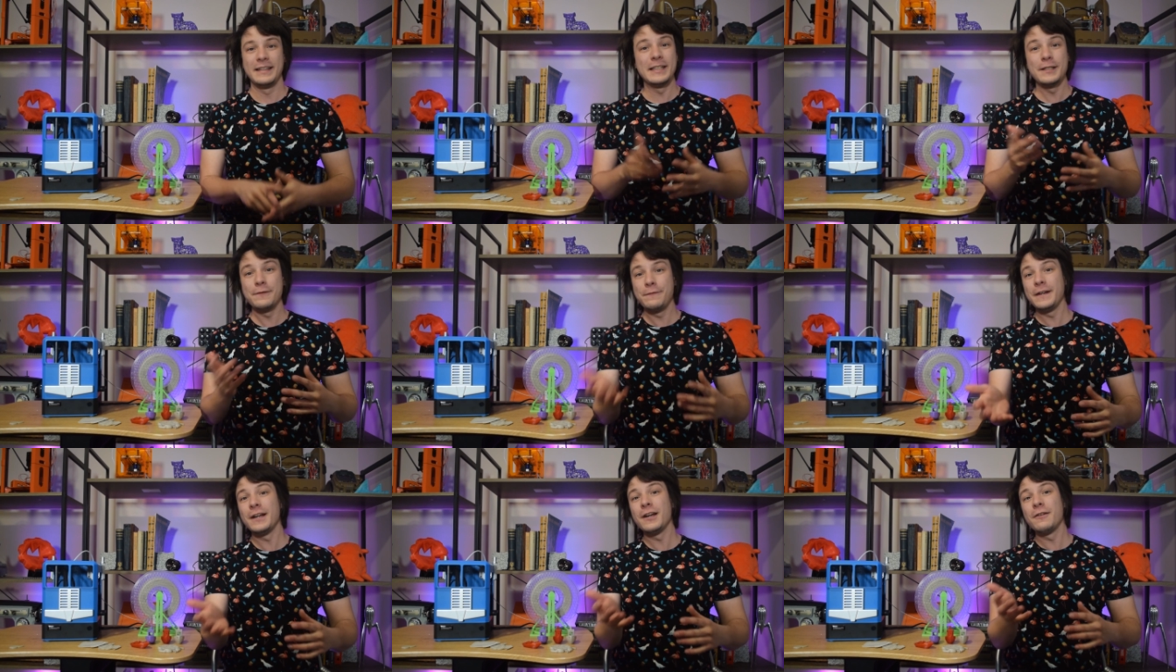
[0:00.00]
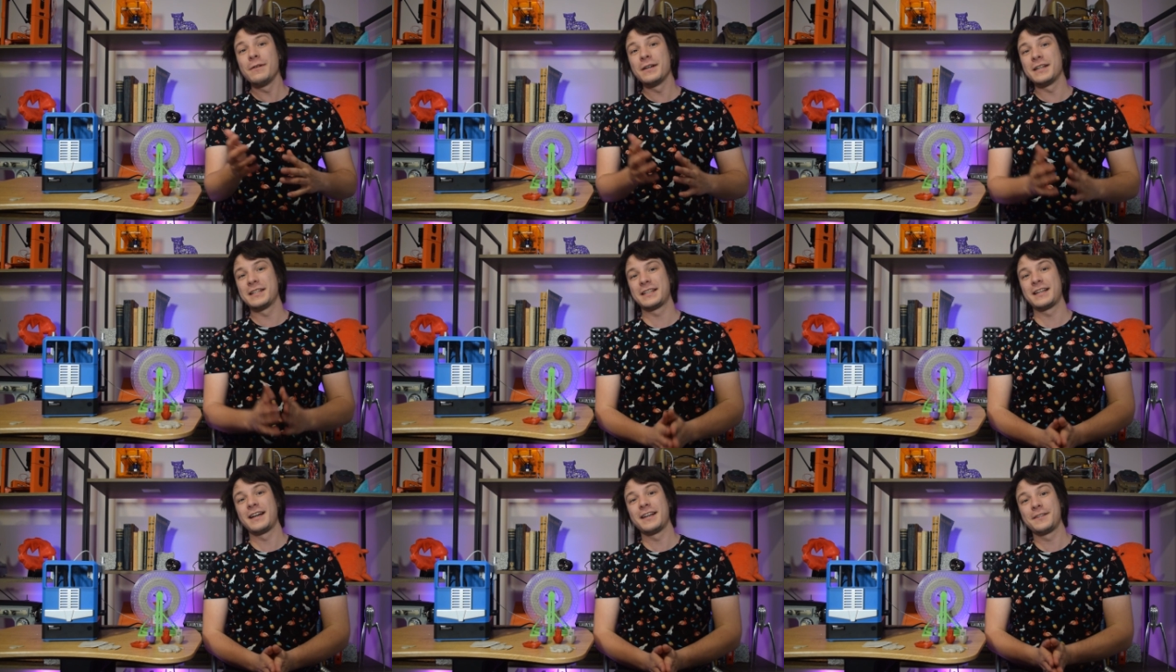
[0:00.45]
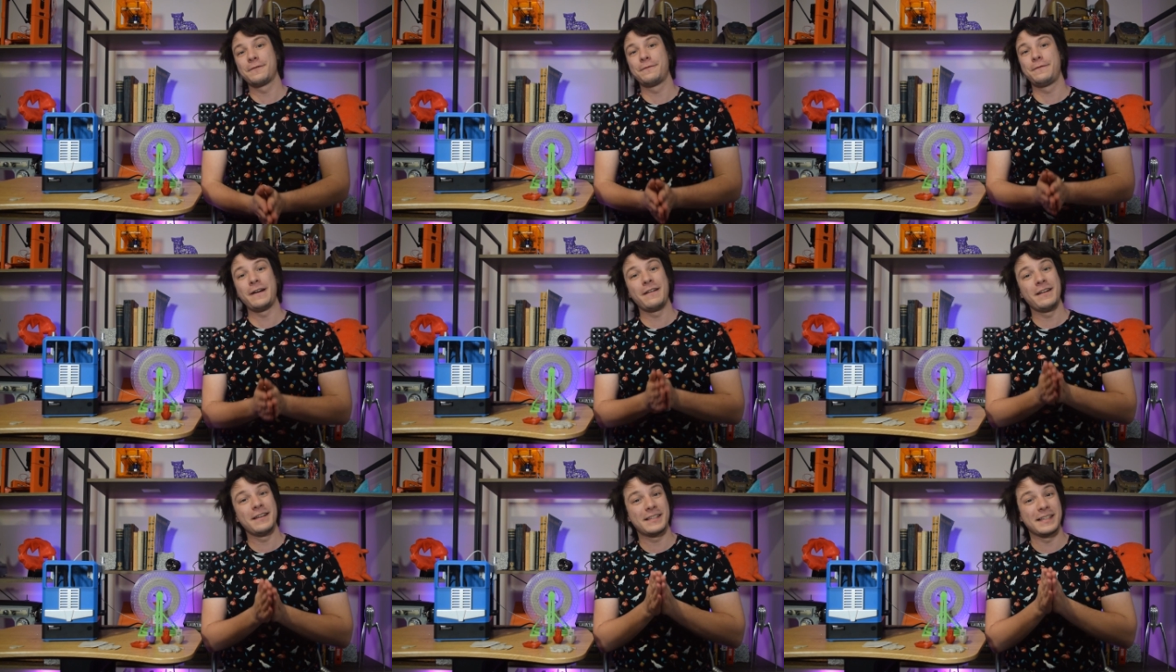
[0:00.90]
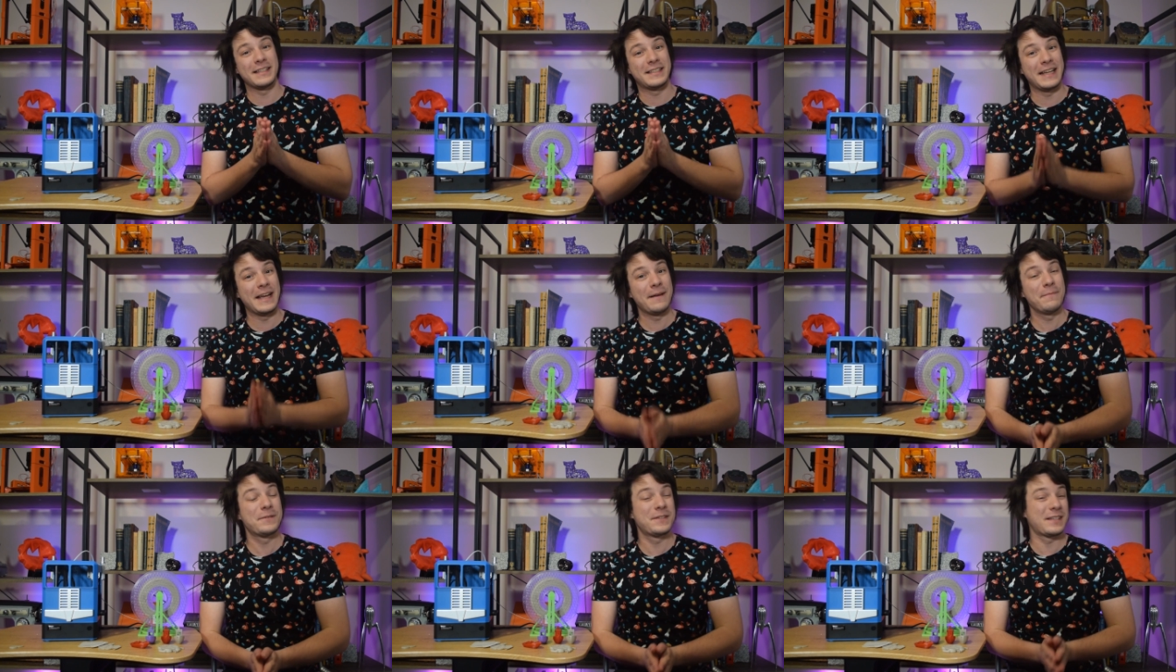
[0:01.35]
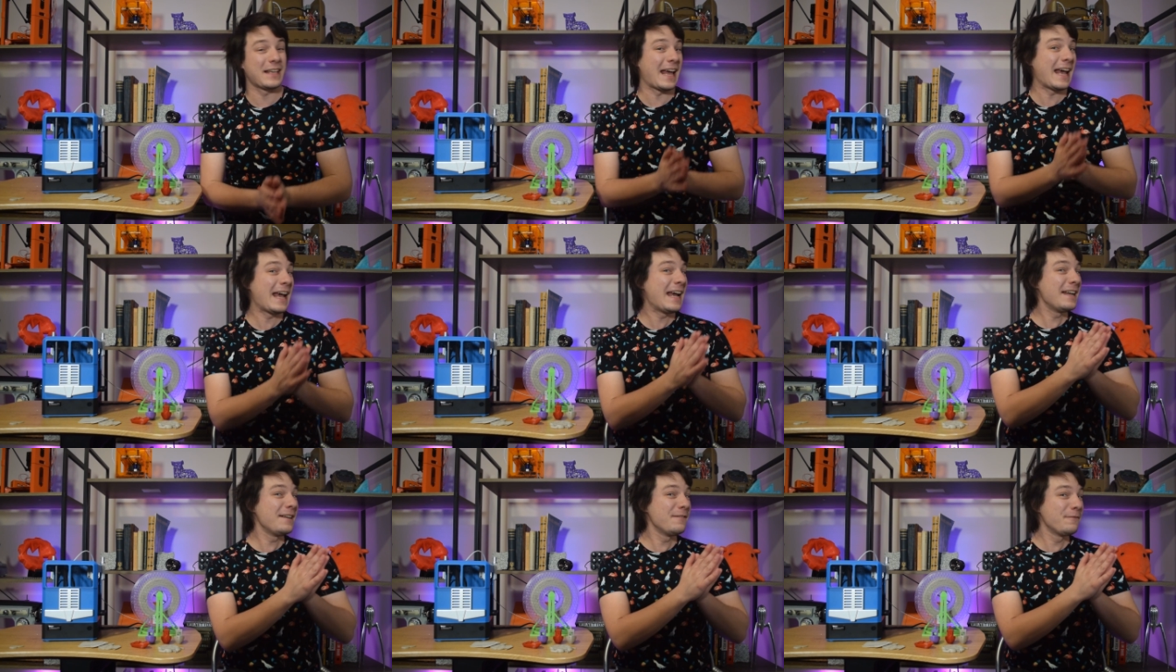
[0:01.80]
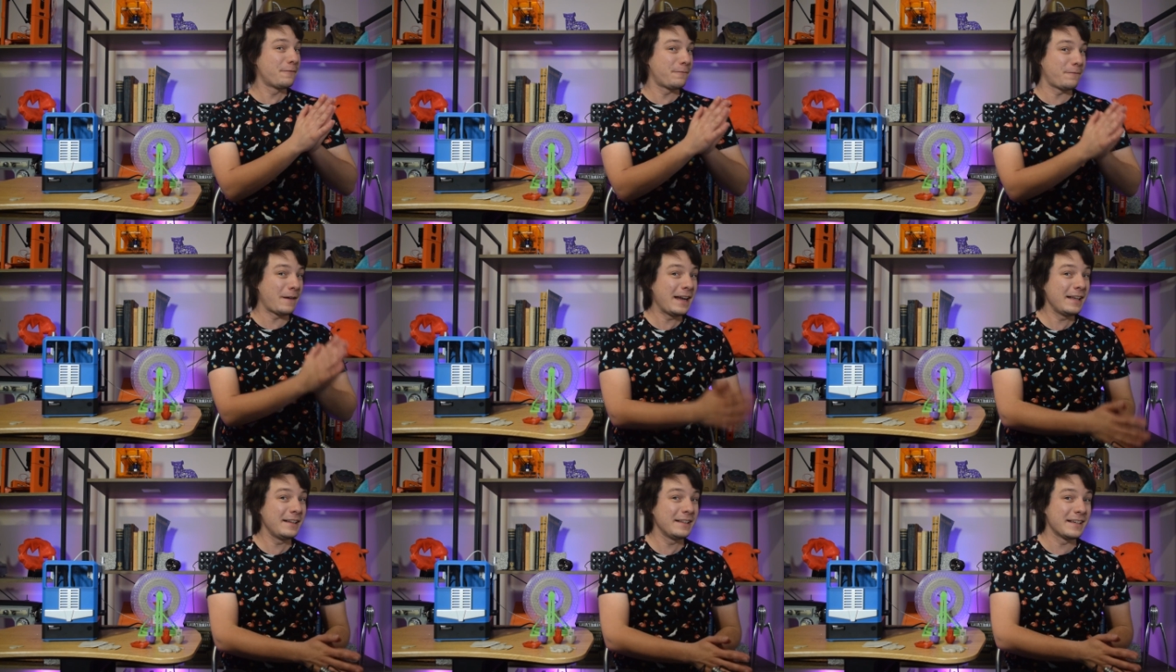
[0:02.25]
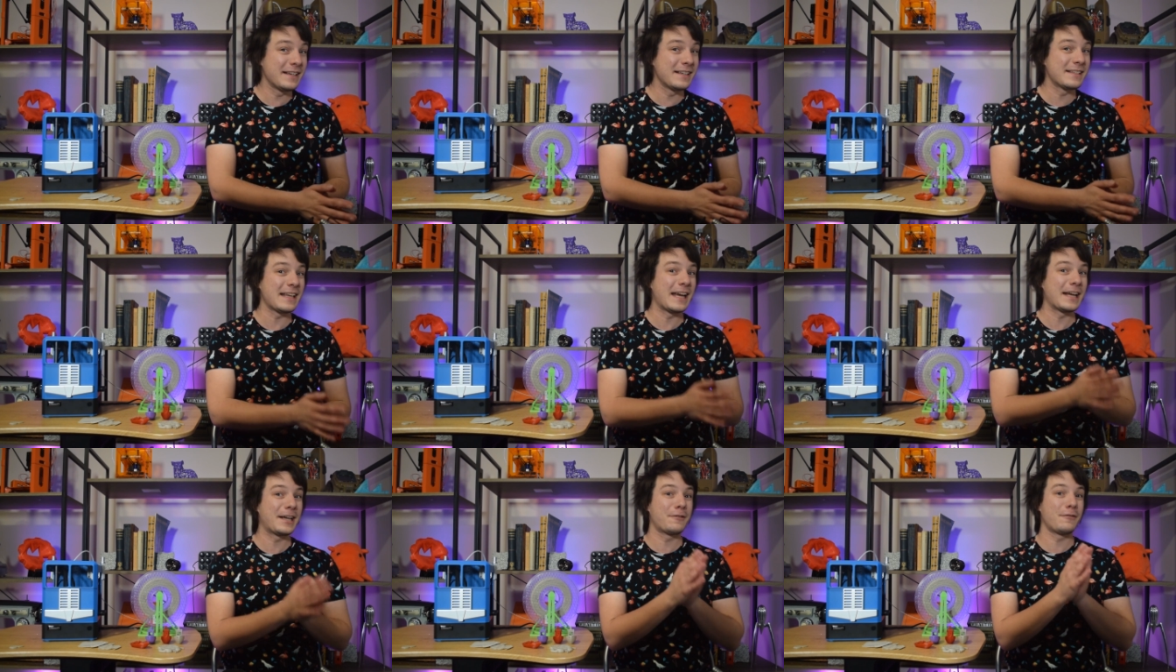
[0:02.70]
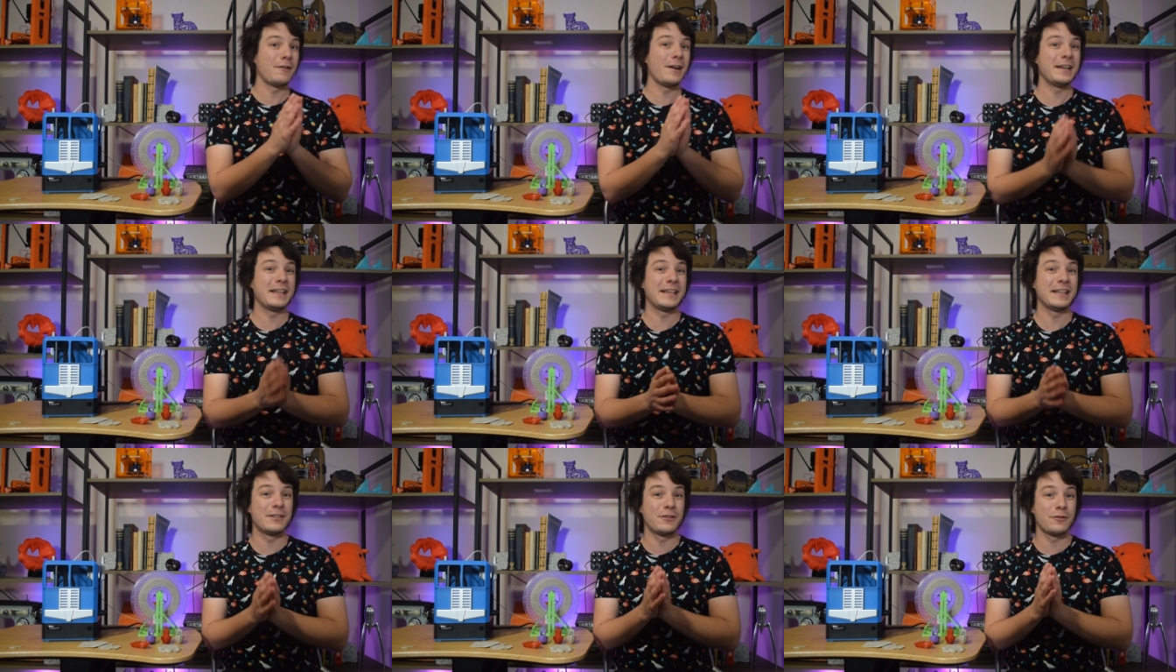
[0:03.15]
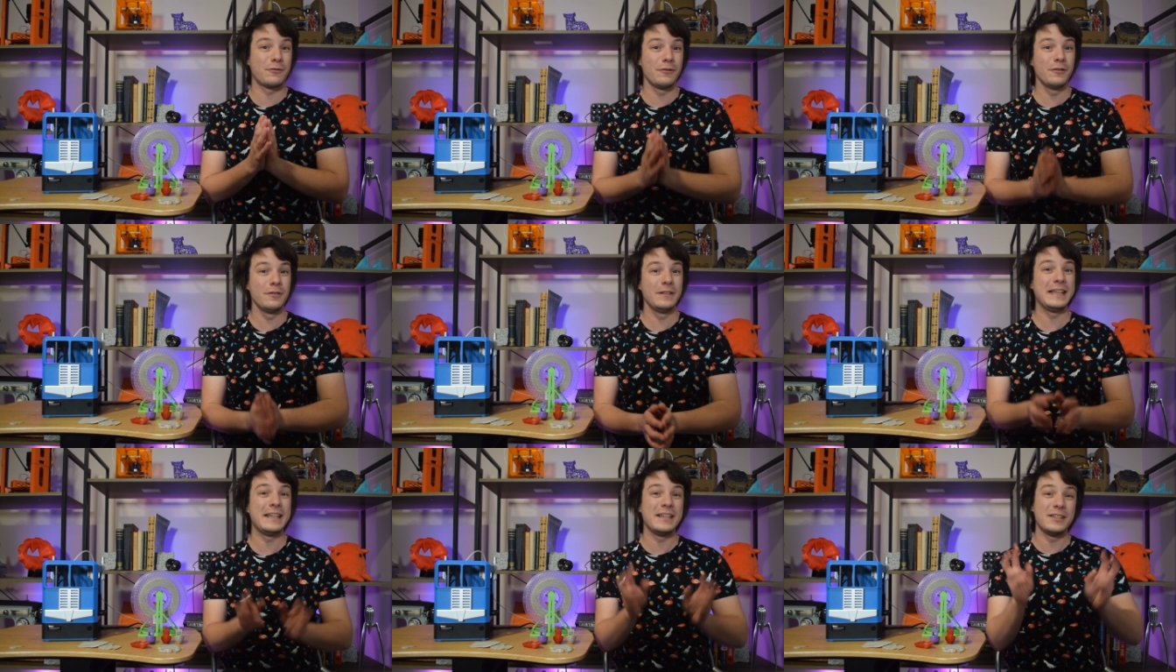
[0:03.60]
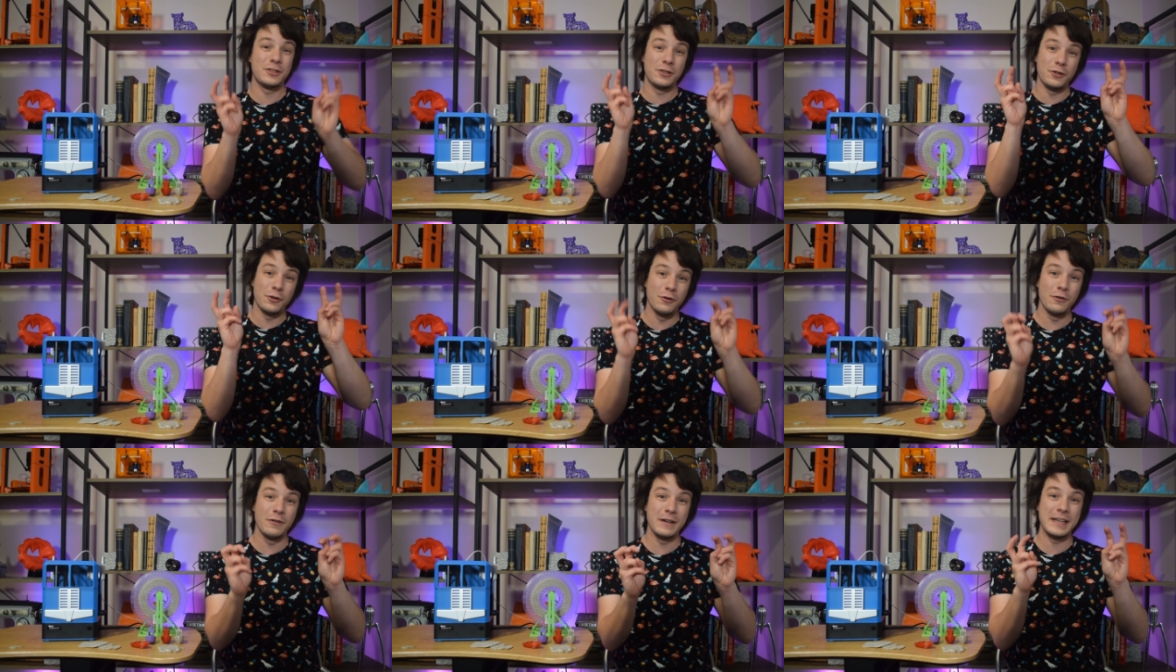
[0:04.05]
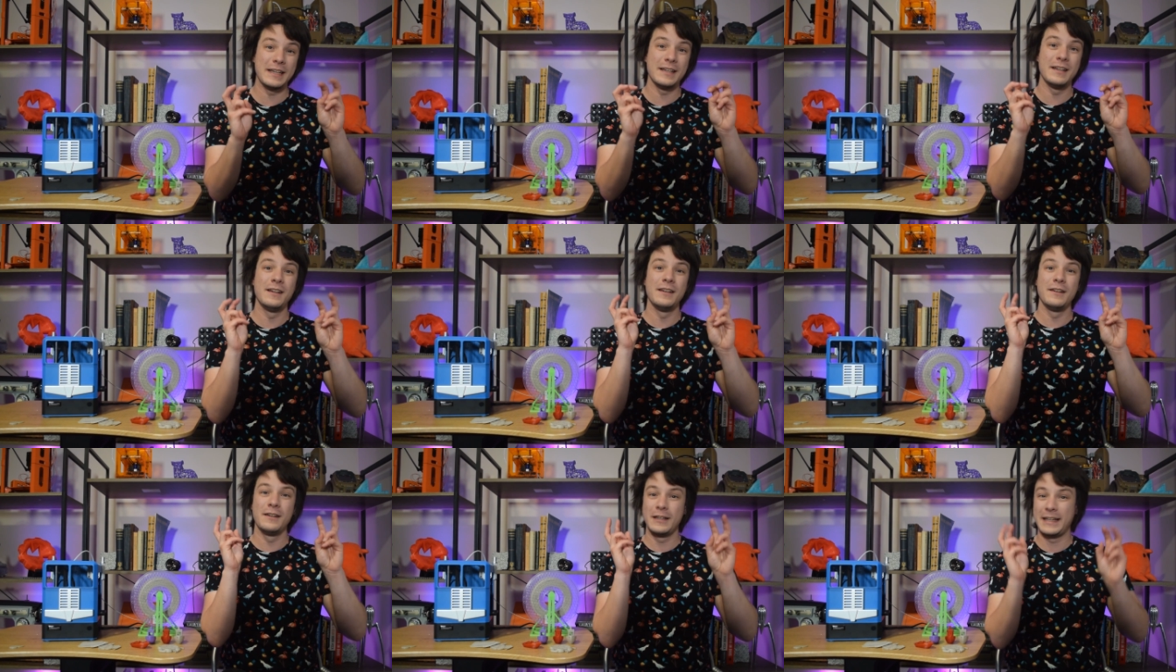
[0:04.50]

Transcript: In this video, we'll discuss various attempts and failures at creating a truly toy,